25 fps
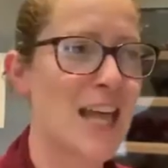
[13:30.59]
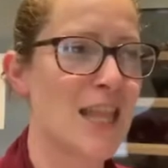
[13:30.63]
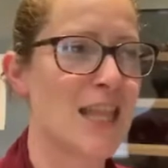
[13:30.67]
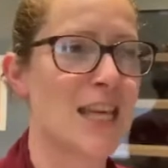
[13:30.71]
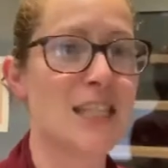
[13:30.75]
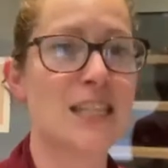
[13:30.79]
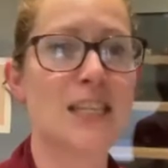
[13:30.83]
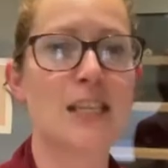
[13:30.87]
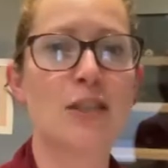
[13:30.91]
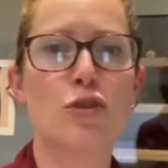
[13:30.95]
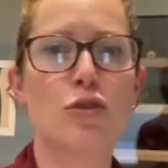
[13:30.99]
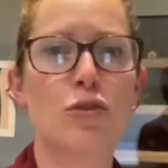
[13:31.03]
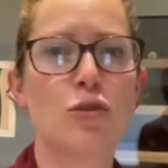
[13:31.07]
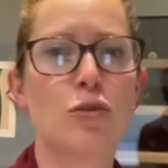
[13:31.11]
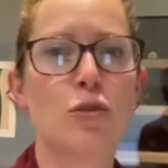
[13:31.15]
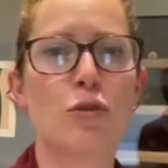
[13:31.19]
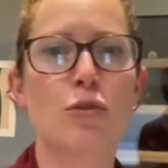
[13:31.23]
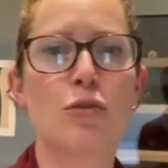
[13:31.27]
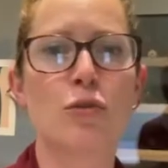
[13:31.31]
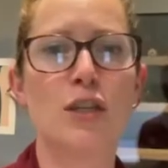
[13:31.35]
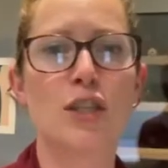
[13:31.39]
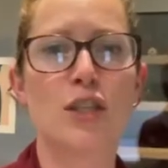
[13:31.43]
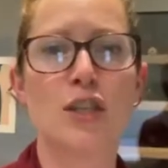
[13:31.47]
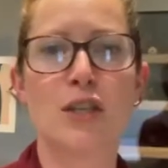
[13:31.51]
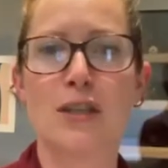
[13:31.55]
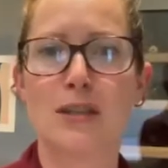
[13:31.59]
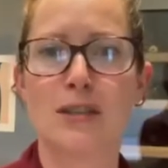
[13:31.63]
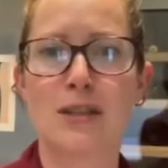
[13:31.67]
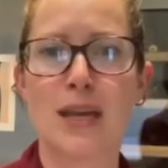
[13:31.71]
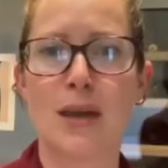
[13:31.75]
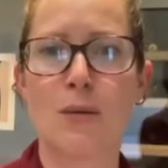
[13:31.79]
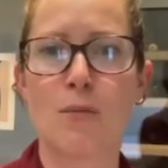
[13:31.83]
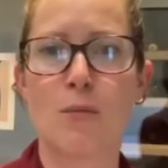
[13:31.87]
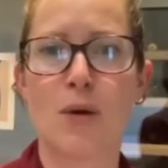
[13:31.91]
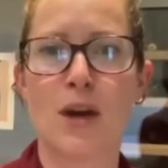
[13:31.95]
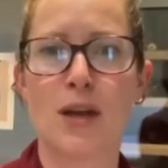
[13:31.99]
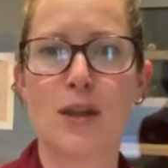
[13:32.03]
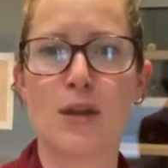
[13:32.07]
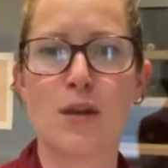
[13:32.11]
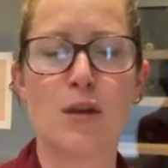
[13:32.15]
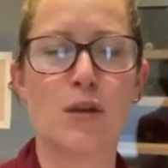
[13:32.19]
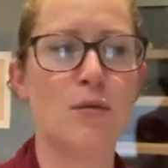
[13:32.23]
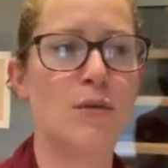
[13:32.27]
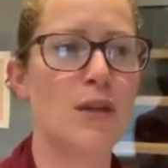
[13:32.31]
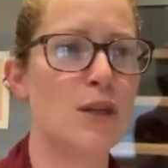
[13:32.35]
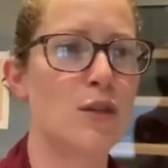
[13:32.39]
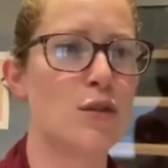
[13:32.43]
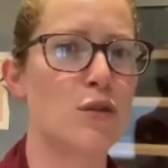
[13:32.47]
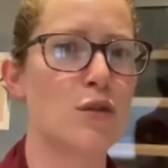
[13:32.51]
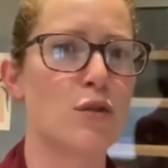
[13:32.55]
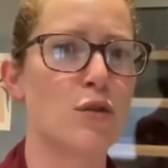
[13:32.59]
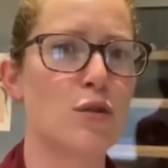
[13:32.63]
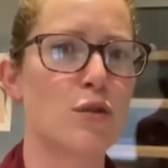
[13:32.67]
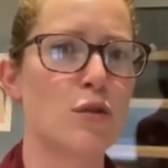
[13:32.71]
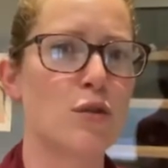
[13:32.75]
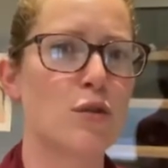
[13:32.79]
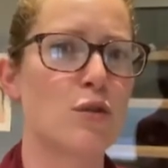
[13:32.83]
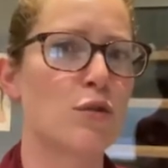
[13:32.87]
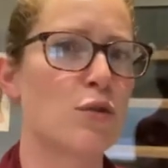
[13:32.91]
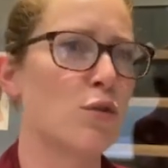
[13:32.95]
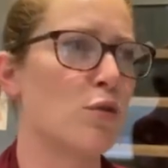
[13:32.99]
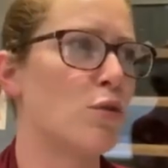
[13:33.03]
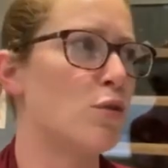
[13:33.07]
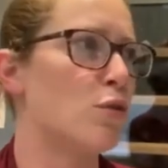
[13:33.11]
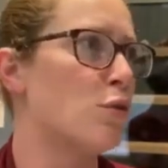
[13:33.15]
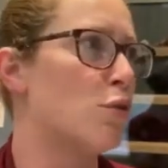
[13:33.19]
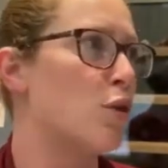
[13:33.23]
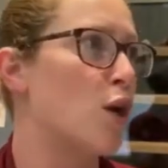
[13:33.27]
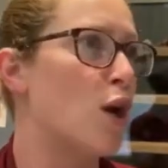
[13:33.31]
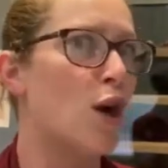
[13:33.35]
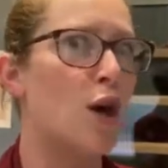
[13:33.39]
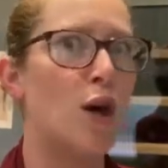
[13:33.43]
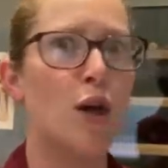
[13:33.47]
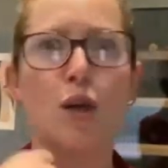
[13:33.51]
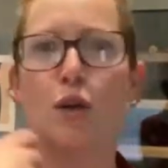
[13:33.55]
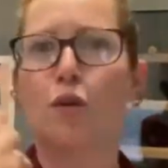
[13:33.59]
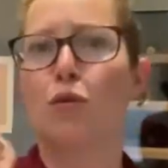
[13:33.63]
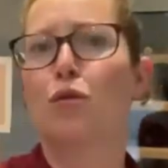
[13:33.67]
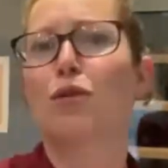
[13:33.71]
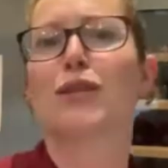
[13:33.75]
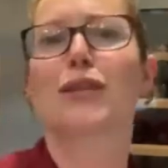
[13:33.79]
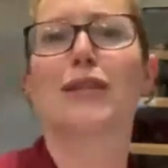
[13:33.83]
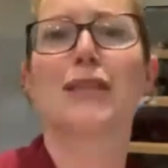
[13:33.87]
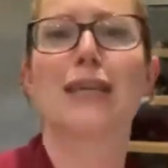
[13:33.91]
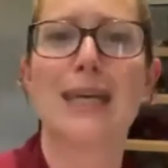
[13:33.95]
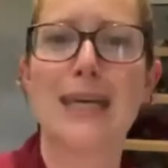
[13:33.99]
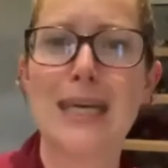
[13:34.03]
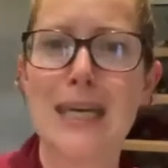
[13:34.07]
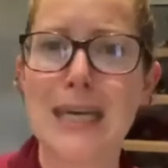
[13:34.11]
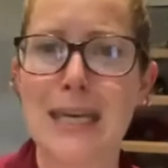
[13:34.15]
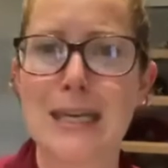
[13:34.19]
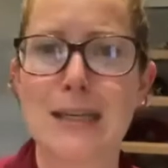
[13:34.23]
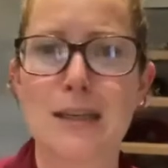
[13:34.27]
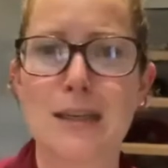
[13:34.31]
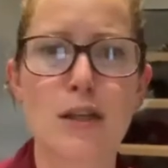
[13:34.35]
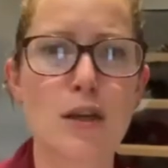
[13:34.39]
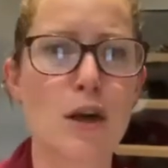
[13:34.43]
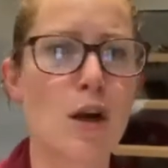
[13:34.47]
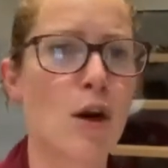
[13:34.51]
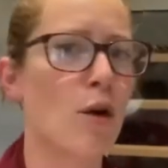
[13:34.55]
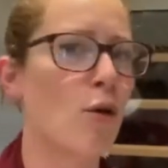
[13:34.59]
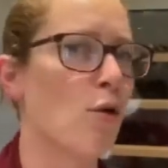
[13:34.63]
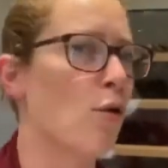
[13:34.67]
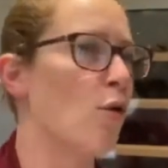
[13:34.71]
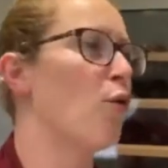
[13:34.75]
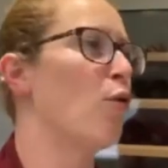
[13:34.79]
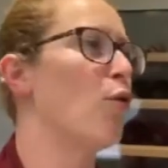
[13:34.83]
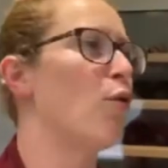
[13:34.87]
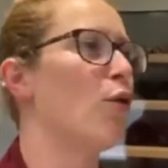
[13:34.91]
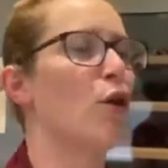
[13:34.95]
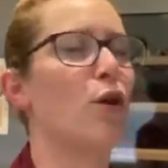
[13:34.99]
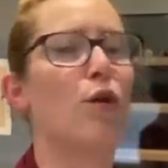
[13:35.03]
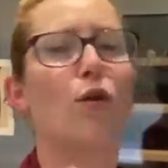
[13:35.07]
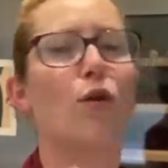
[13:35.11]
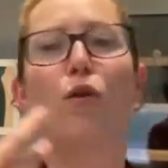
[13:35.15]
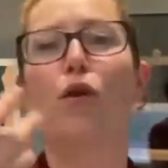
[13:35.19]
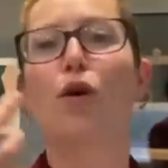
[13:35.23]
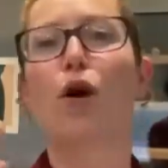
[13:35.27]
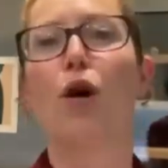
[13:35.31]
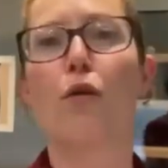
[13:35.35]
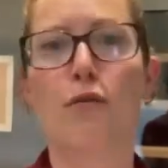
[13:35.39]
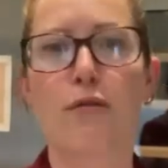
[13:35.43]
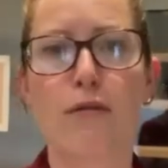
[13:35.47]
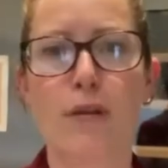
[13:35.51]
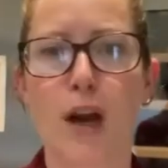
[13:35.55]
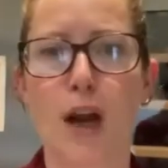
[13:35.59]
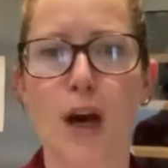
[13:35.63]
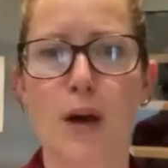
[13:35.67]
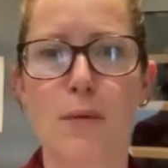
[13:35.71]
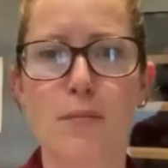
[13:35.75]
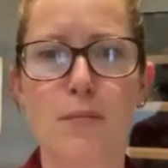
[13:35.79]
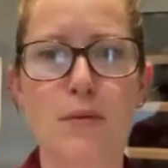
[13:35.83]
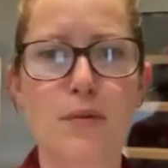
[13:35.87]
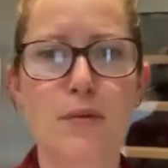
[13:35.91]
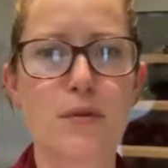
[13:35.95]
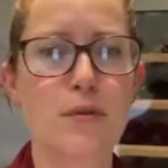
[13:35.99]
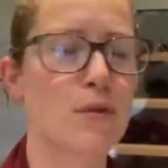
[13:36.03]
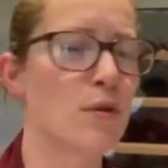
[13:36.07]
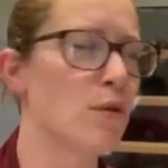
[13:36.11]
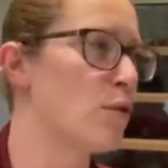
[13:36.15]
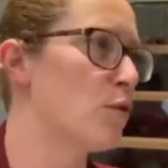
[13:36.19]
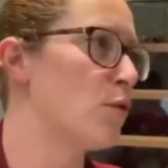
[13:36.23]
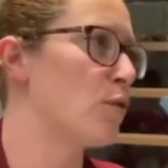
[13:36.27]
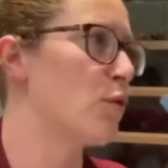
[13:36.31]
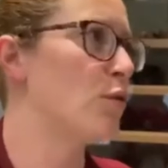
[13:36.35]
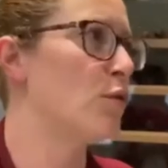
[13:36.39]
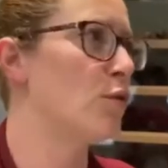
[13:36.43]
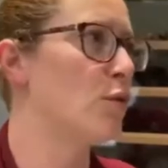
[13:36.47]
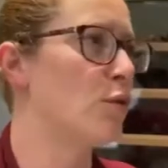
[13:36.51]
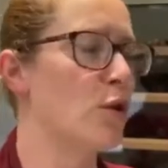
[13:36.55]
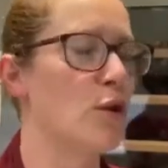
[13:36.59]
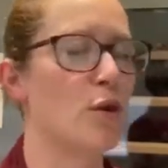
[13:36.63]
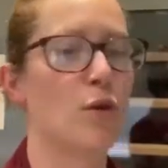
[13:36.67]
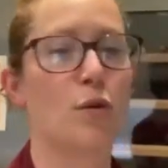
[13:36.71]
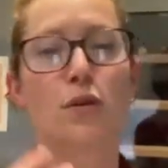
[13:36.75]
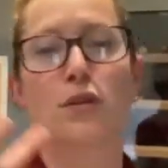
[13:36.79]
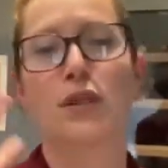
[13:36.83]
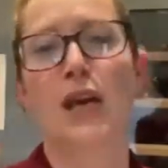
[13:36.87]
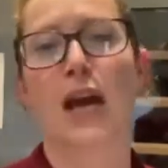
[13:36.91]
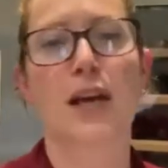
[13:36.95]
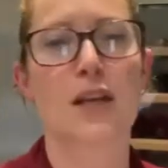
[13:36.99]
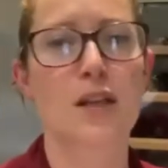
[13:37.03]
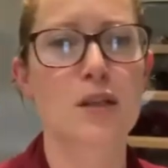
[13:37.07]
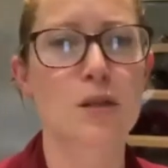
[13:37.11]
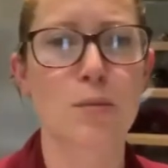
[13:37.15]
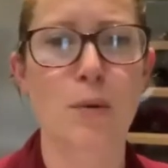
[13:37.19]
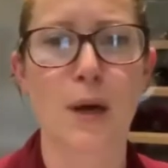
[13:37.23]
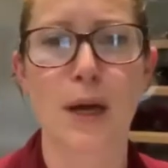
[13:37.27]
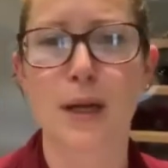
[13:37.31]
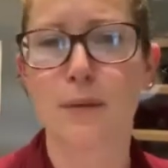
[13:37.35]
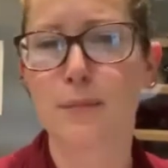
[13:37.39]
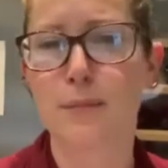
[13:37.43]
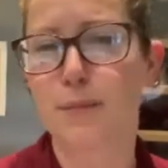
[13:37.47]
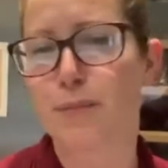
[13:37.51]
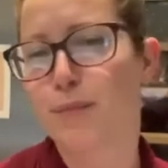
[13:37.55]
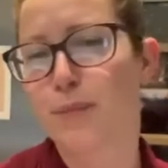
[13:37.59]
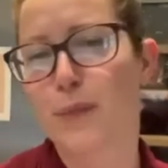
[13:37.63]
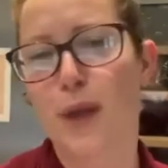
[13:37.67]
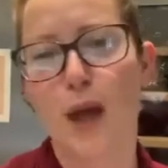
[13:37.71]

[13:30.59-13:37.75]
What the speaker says: This is storage in the same way that you need to store your skis or your golf clubs or your sex swing.